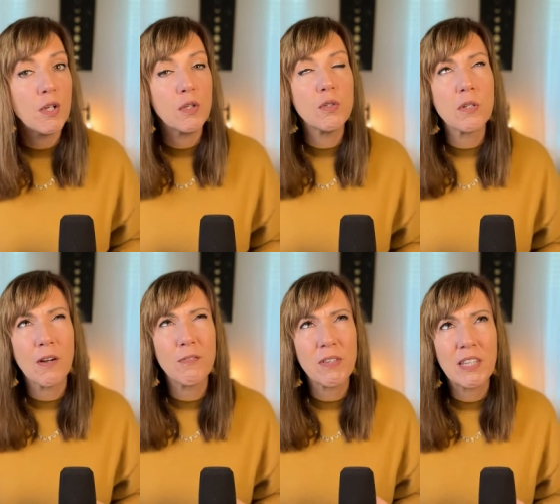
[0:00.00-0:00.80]
You
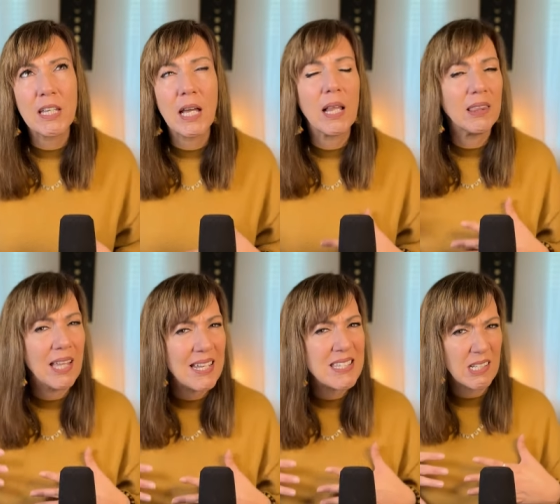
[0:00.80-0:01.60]
start feeling
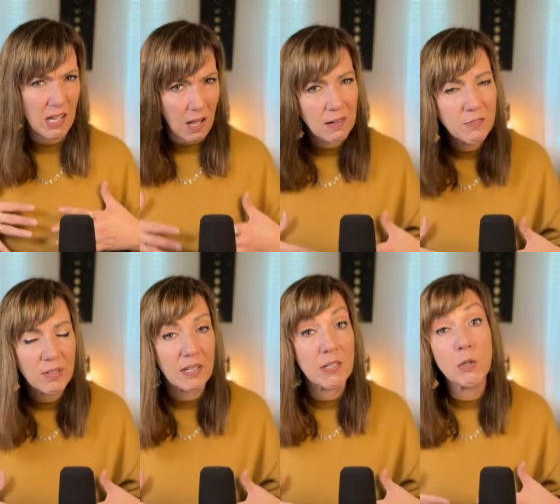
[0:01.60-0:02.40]
less
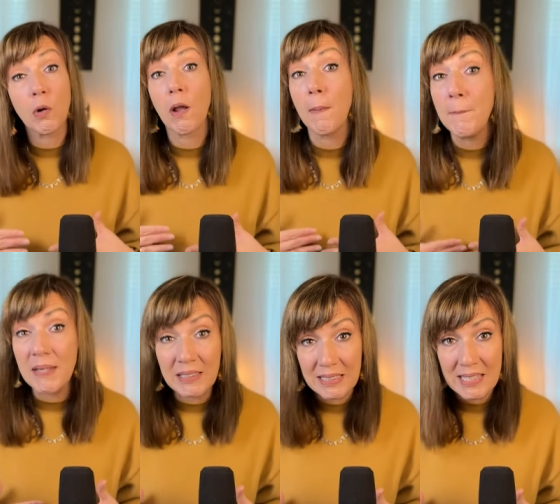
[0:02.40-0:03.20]
confident in your
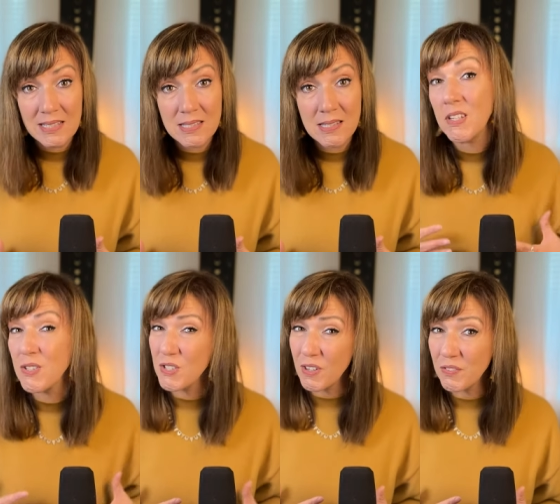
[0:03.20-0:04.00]
abilities. You
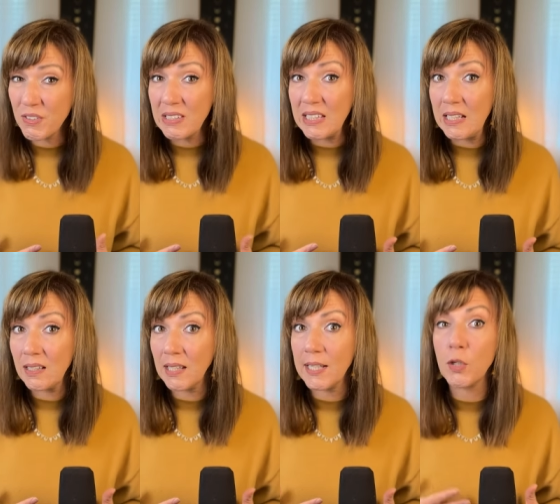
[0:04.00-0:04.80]
start feeling
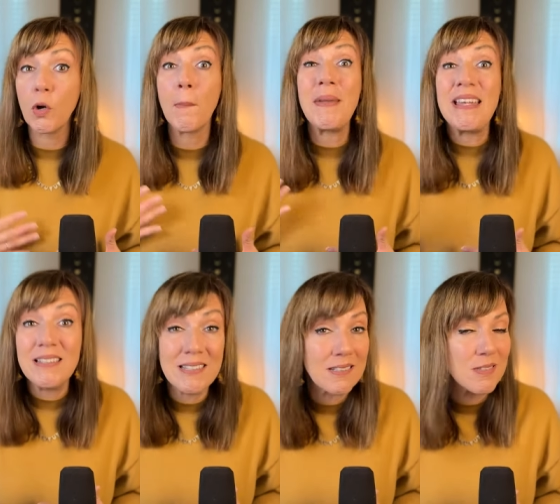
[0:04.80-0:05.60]
like your
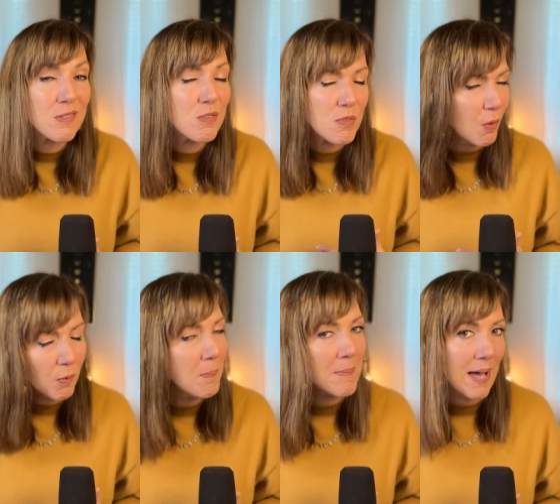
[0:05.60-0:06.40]
opinions
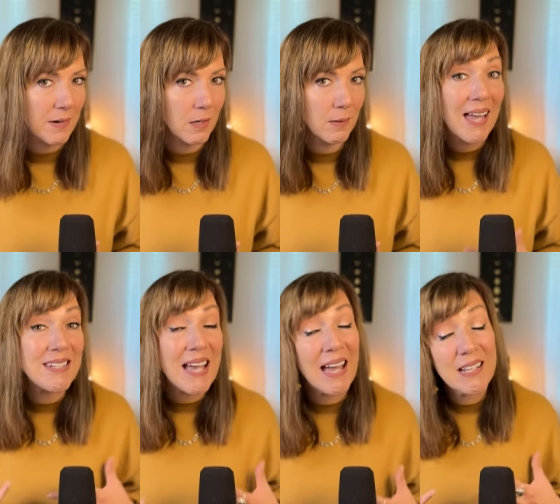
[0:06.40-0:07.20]
don't matter.
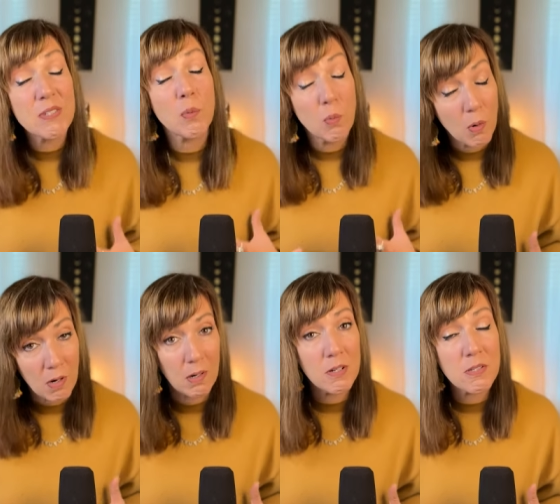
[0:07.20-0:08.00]
And at its
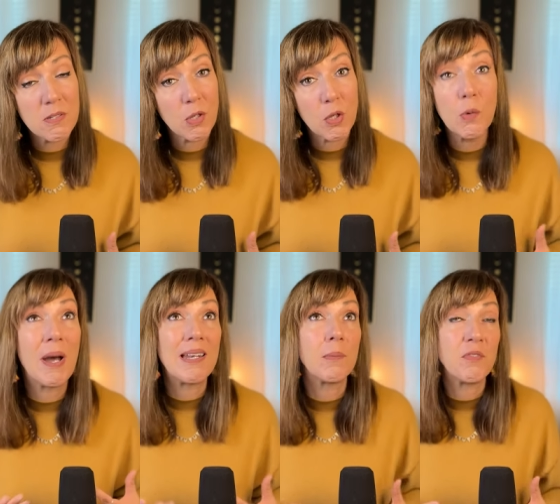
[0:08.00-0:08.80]
worst, you
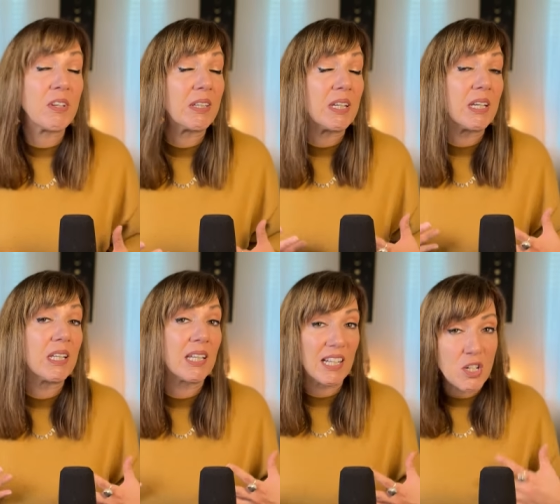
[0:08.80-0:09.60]
end up
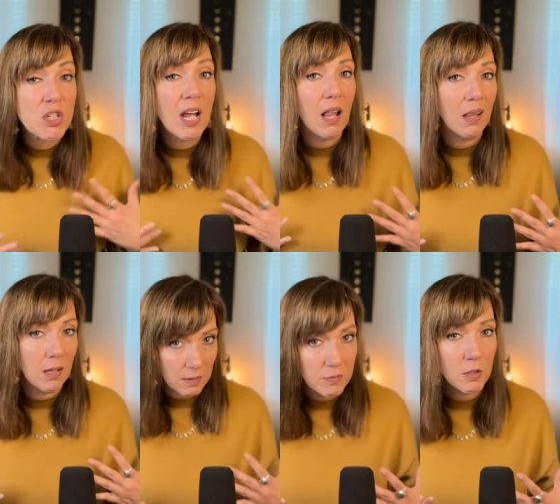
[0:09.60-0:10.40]
feeling like a
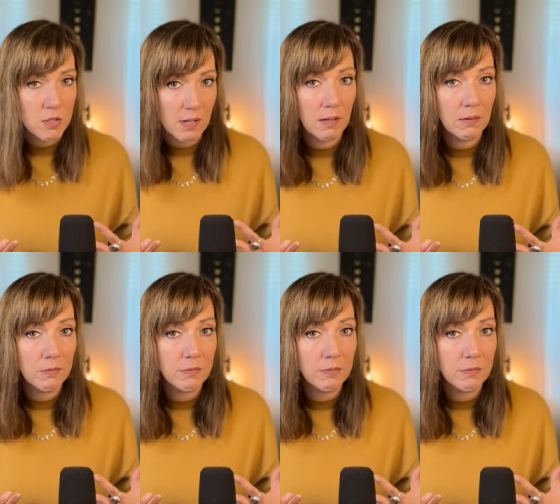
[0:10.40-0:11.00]
shell of yourself.